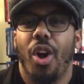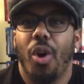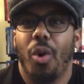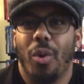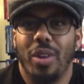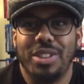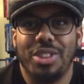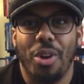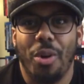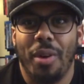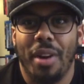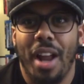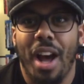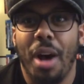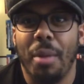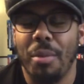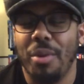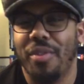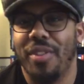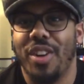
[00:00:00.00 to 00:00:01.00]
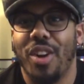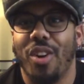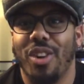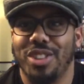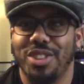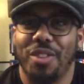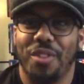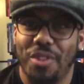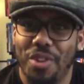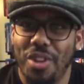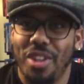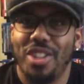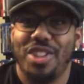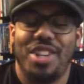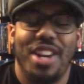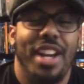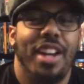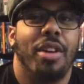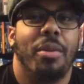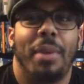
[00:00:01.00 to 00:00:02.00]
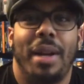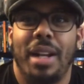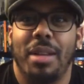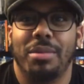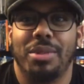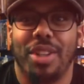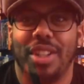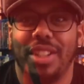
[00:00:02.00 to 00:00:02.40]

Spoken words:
What's going on, moviegoers? If you're new to the channel, my name is